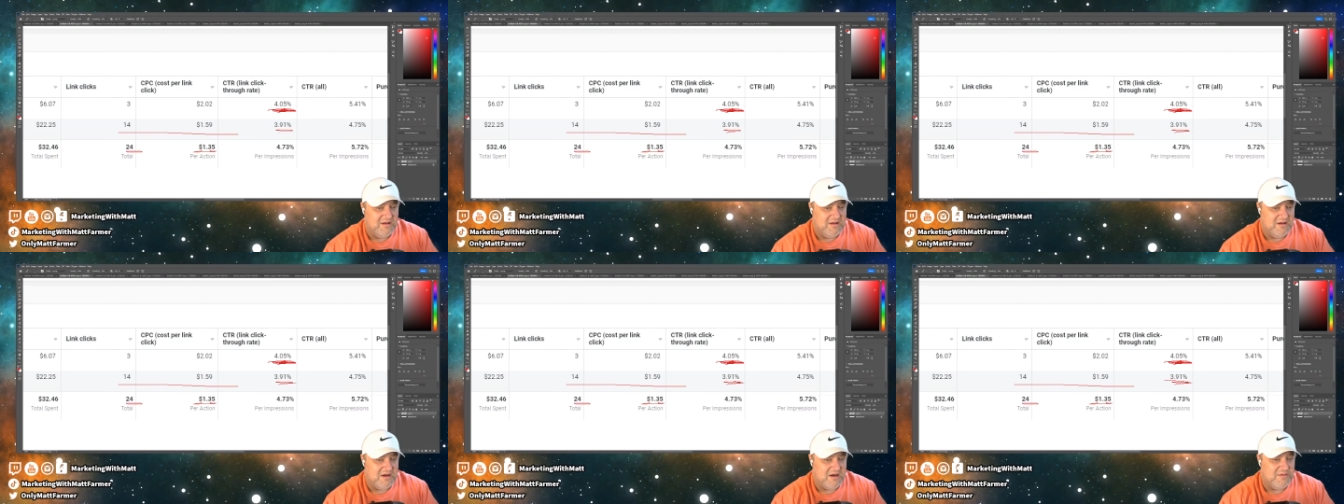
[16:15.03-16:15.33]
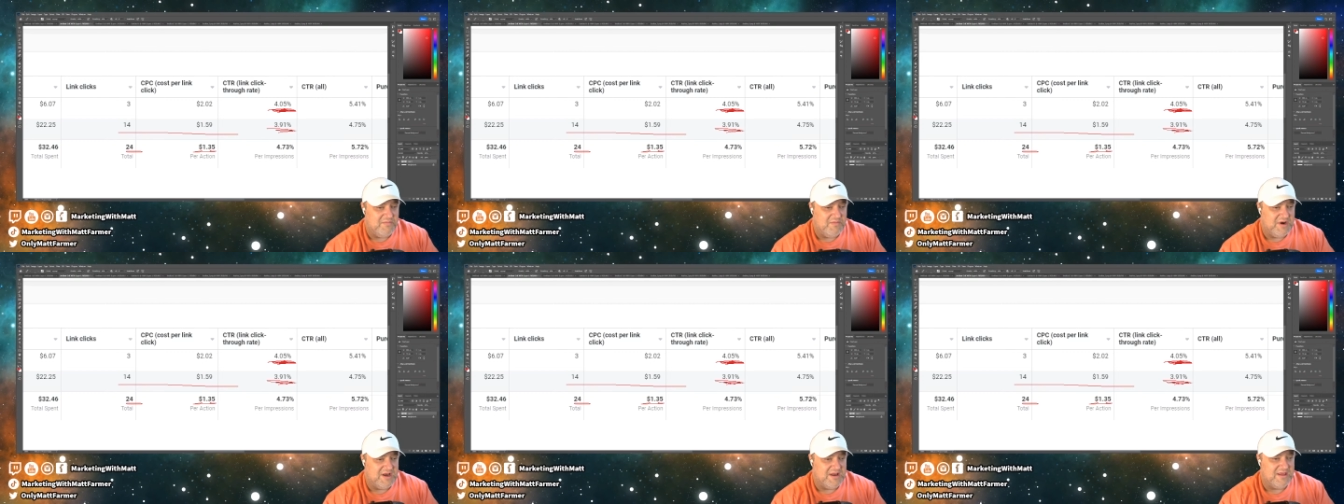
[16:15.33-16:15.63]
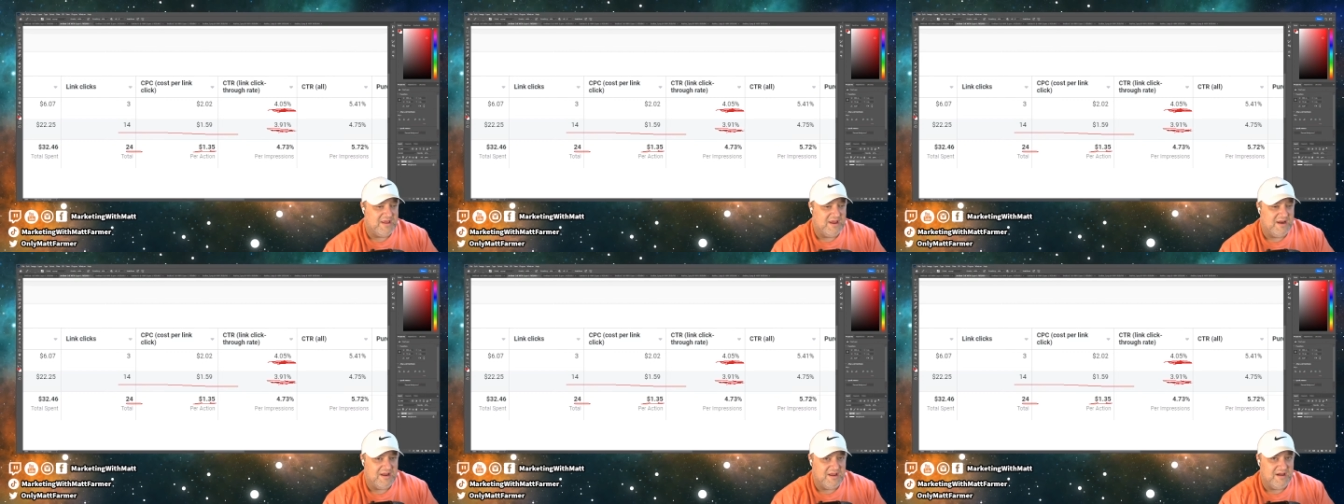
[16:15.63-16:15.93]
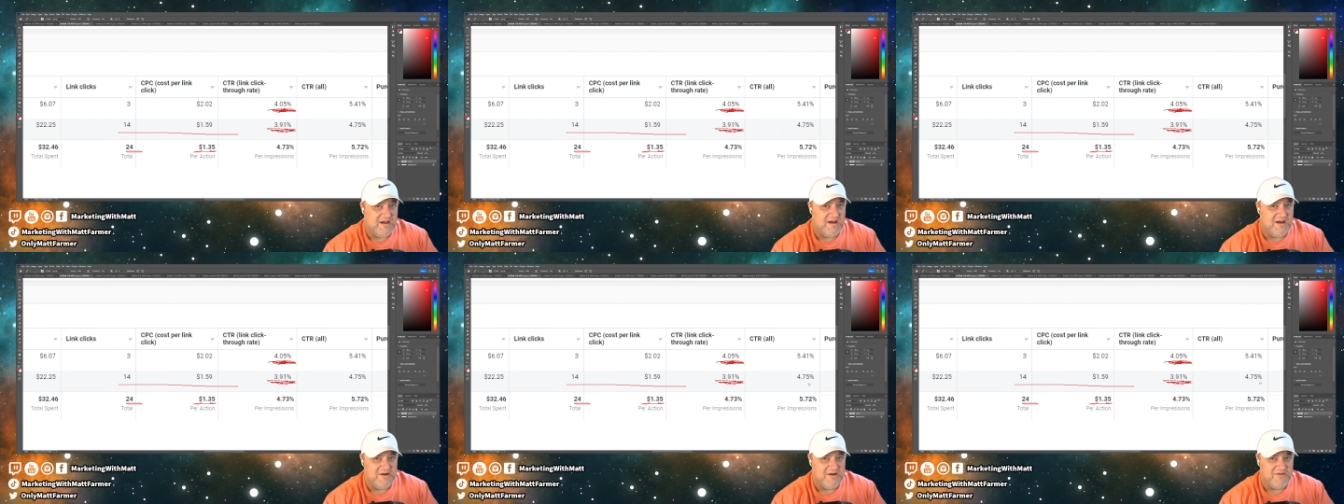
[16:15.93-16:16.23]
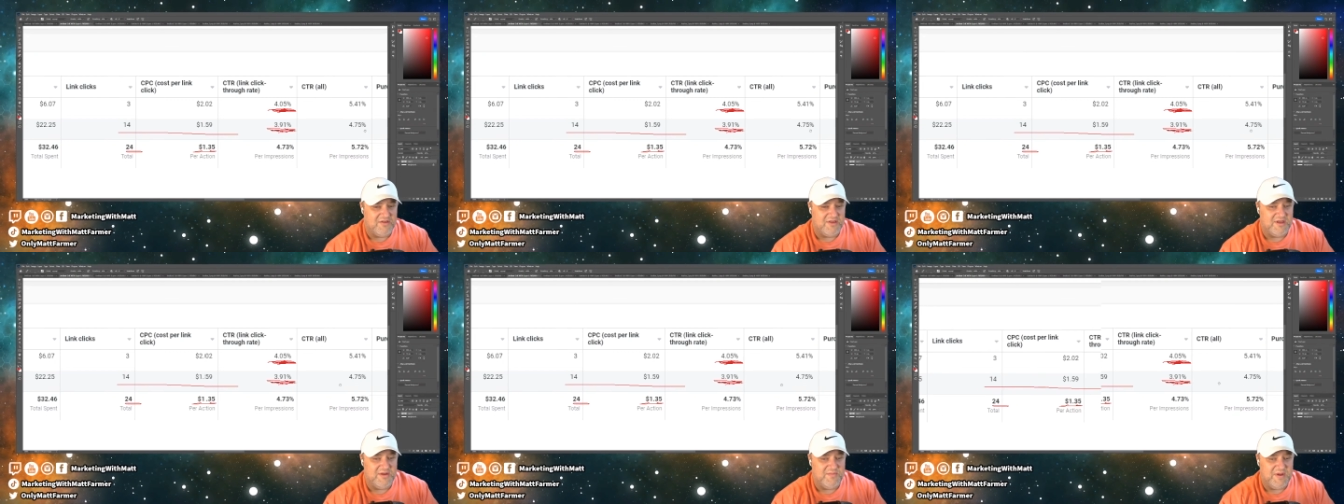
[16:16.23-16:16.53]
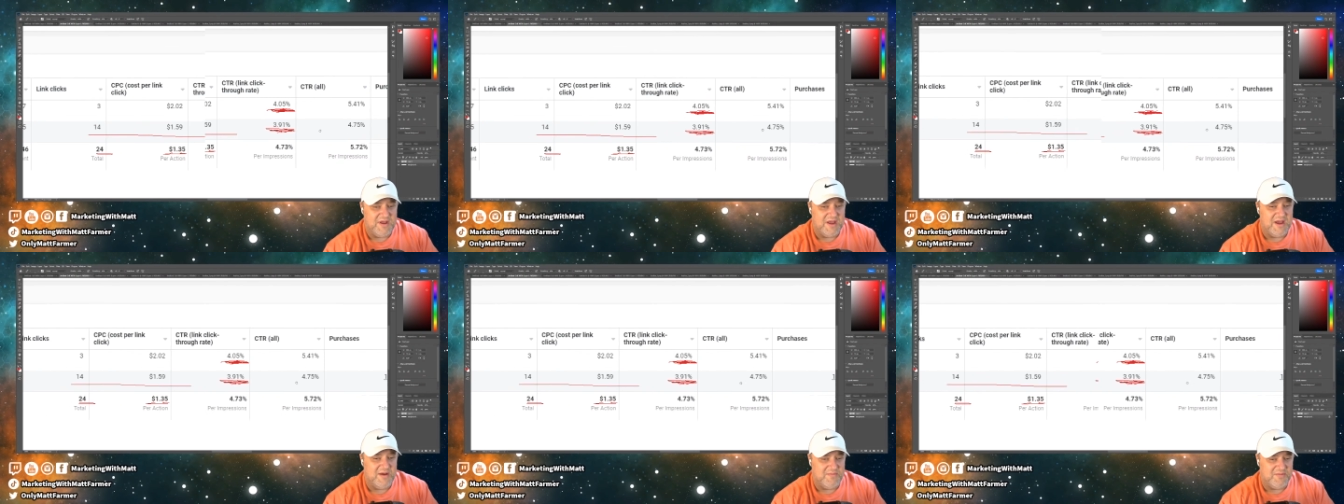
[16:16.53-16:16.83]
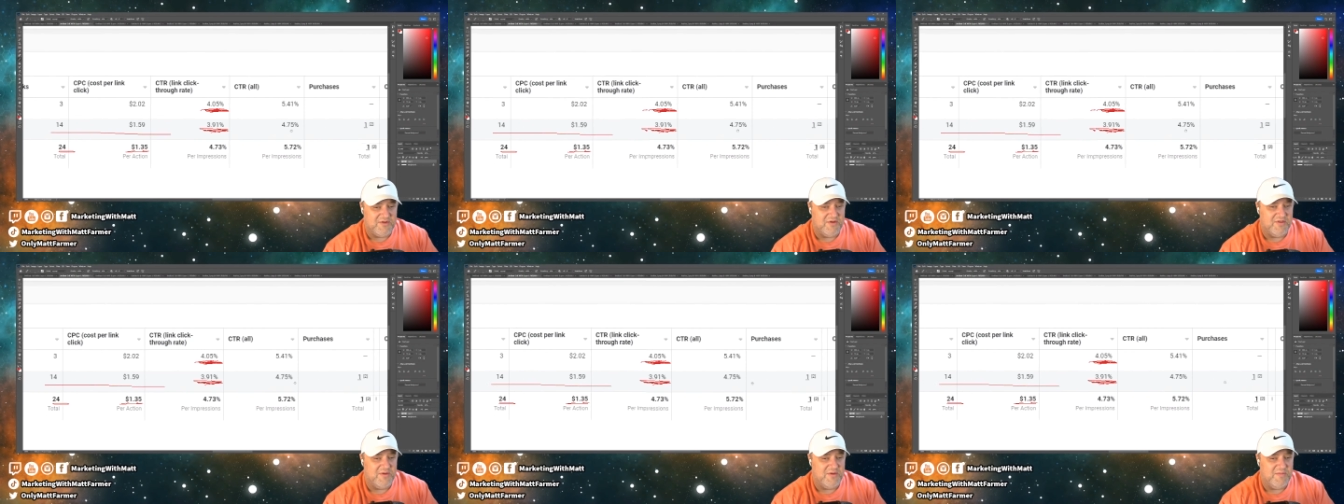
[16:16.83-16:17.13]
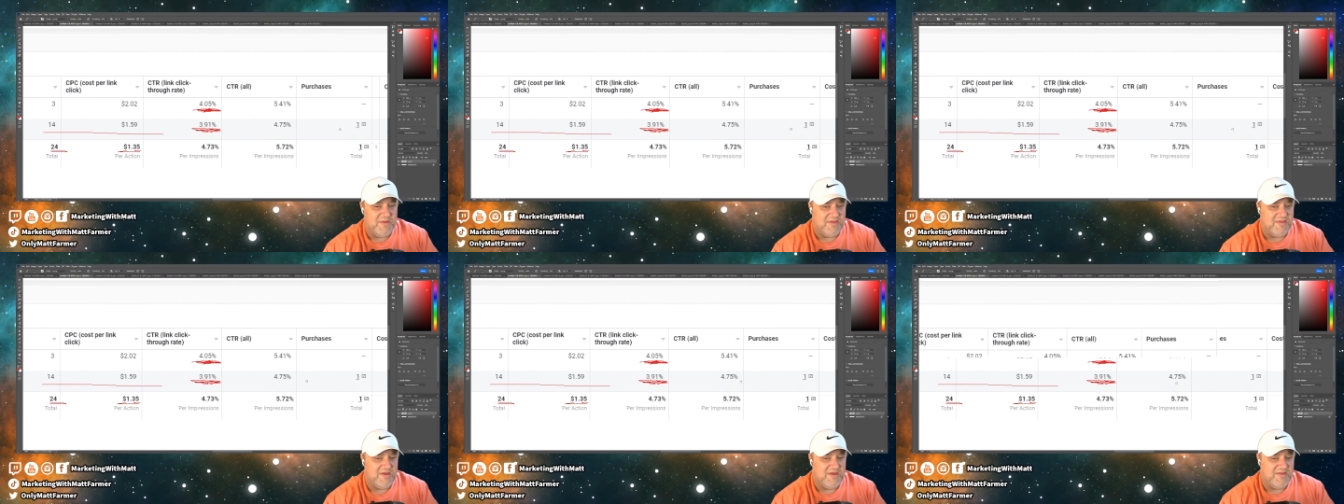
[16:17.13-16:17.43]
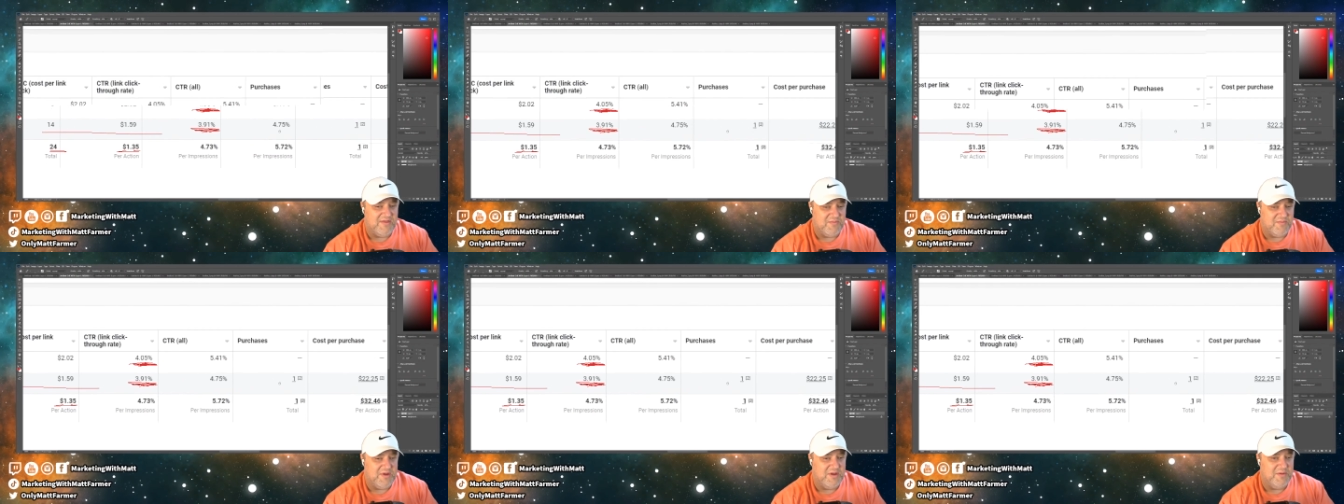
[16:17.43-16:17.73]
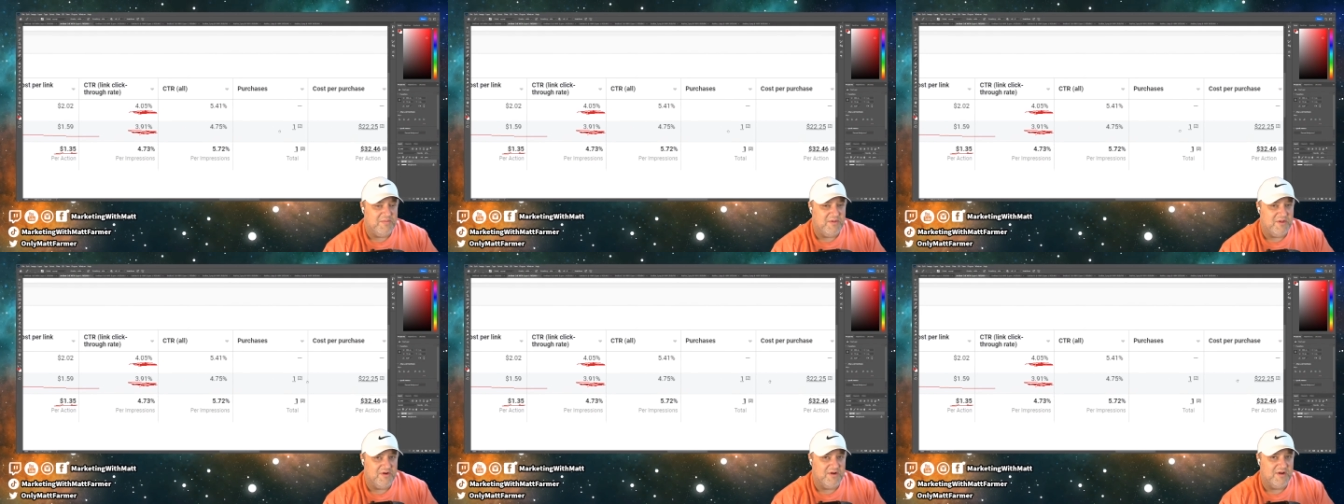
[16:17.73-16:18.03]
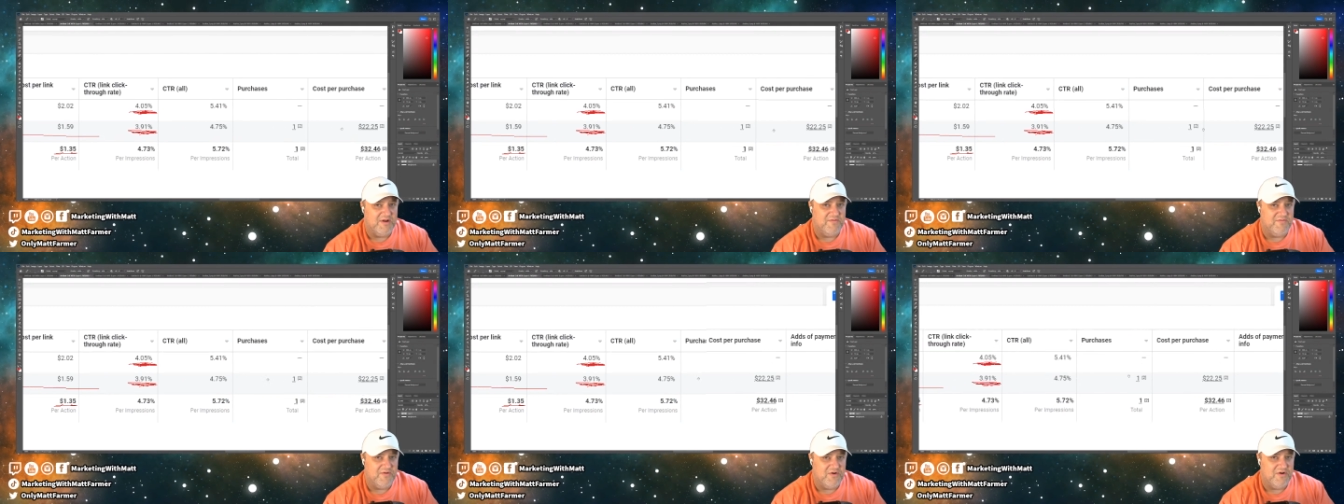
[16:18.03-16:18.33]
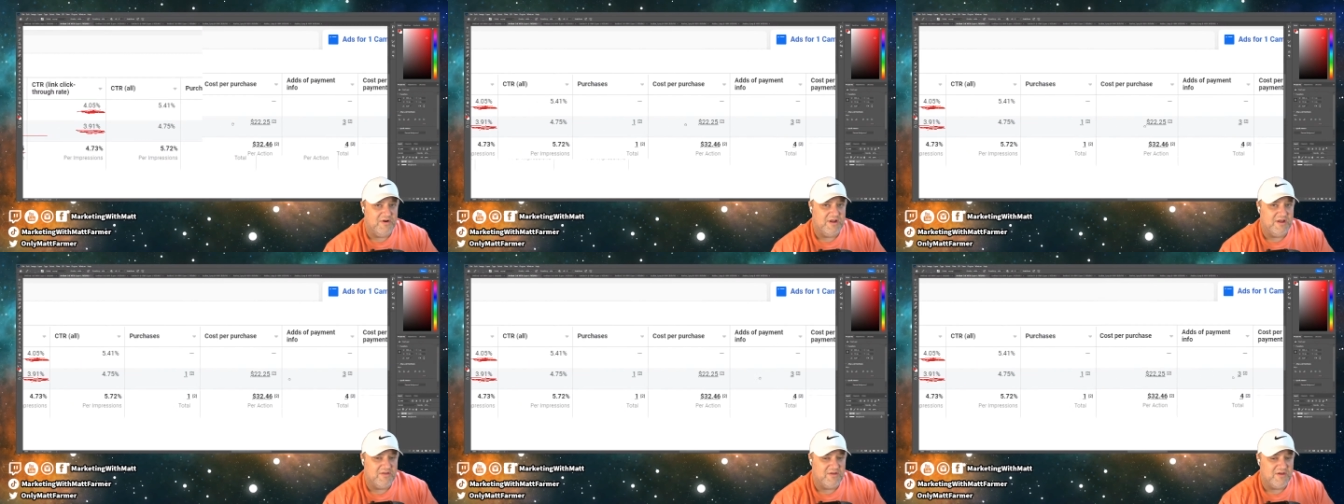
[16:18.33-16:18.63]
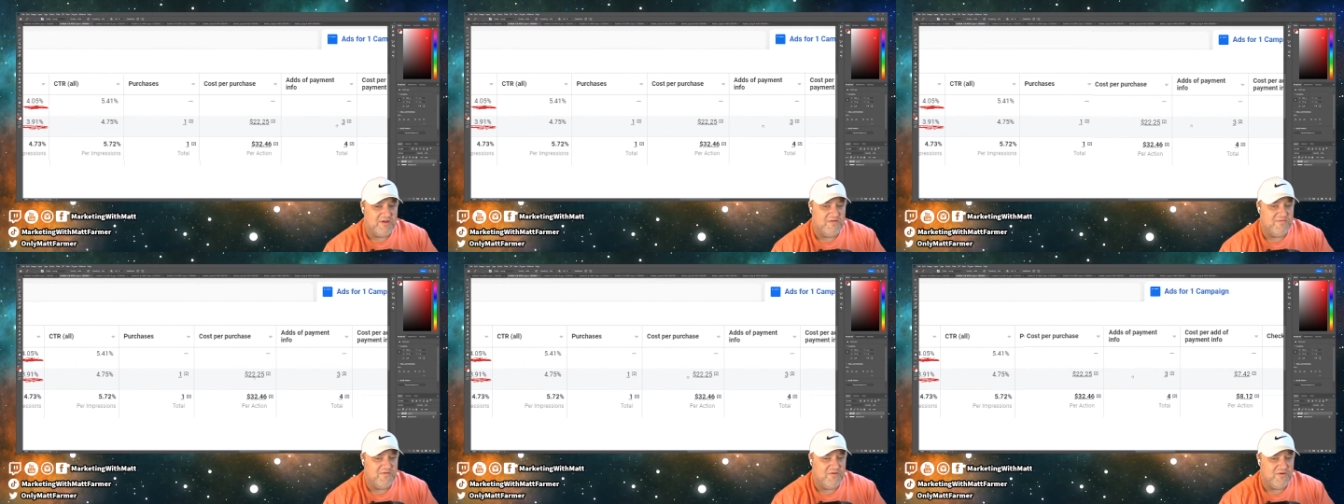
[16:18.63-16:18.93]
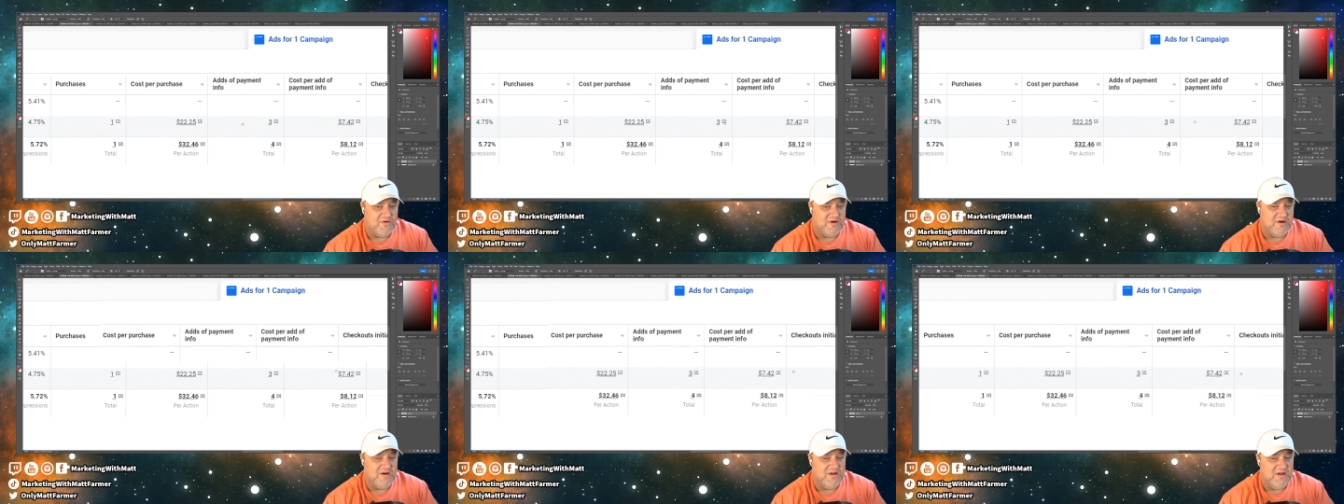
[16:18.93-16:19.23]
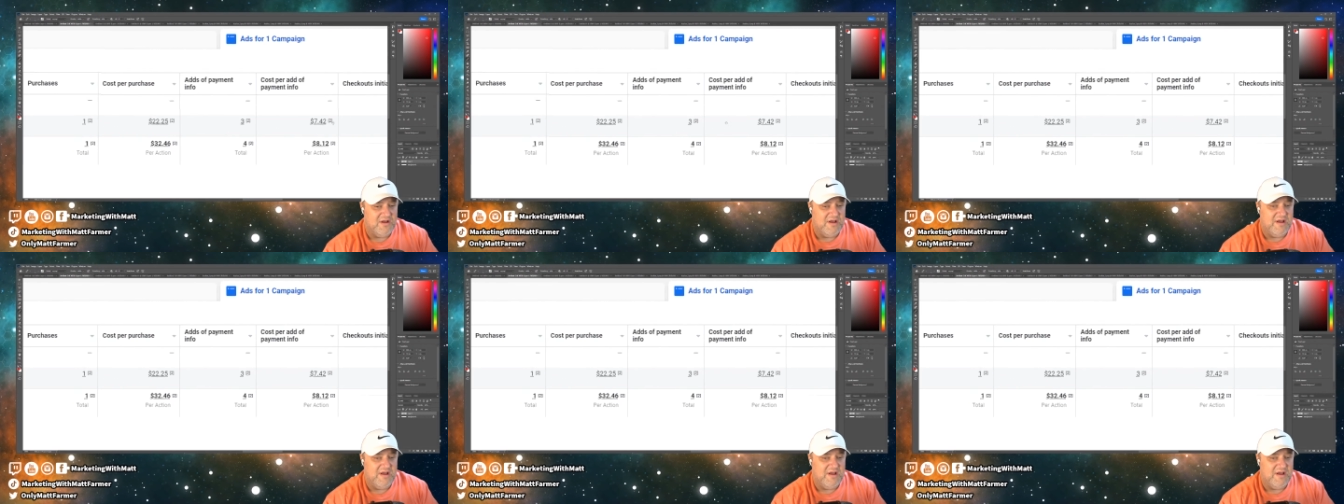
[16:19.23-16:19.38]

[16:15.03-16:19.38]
but it's getting a higher CPM, so they may think that people aren't converting as good for it.